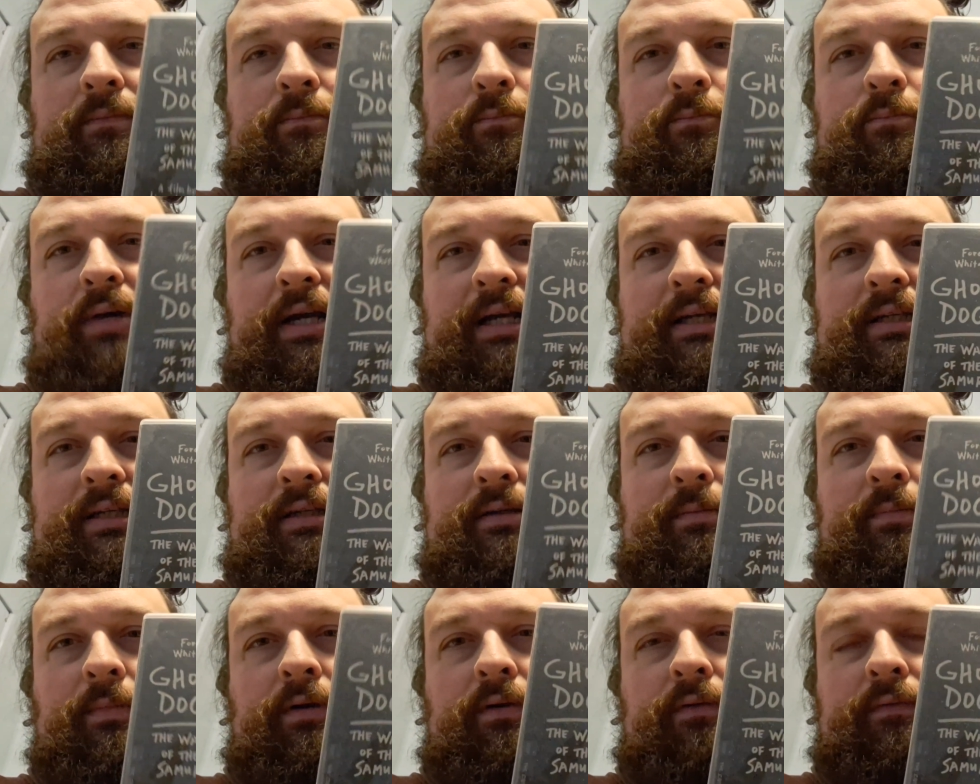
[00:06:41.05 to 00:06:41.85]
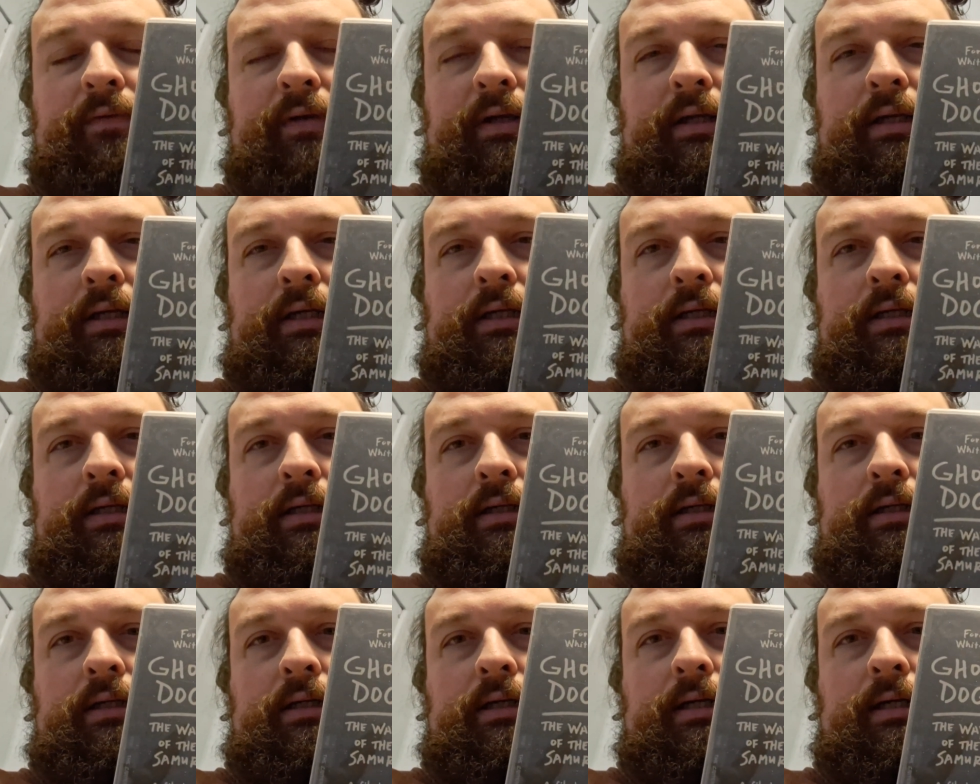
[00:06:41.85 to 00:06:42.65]
best movie,
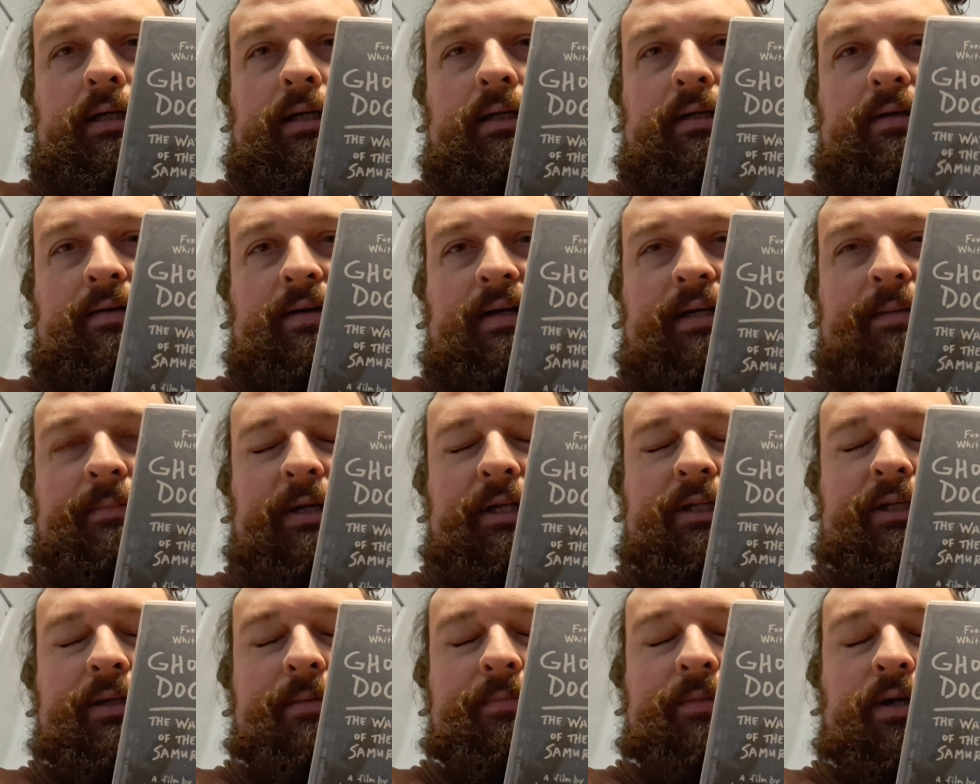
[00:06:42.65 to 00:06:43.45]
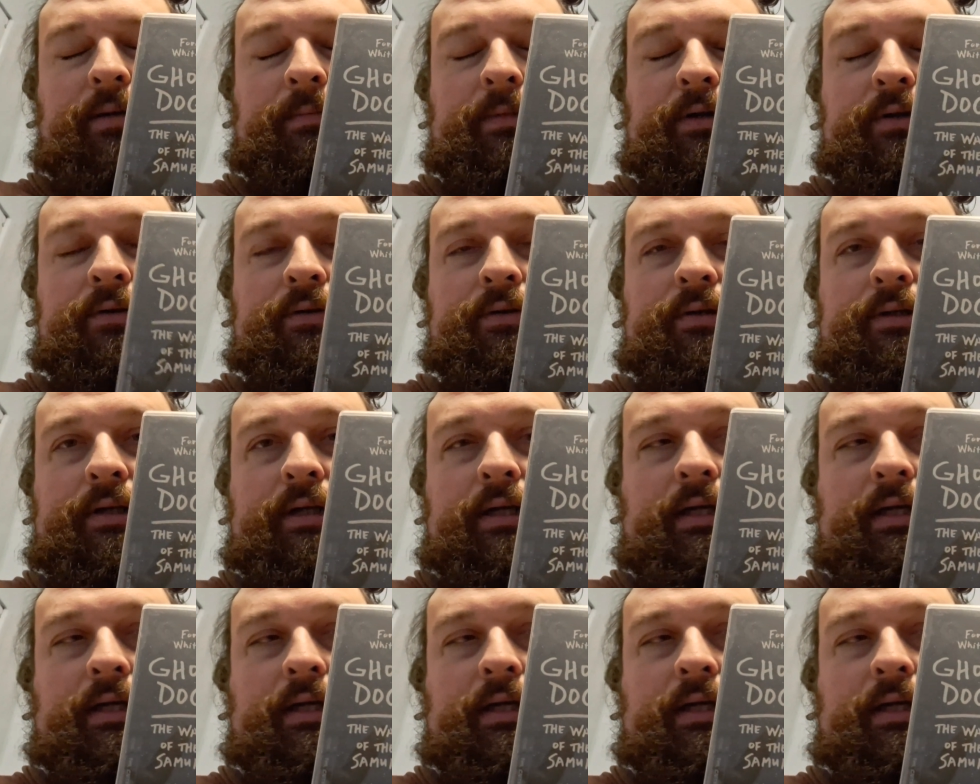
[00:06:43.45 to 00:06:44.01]
directed by Jim Jarmusch,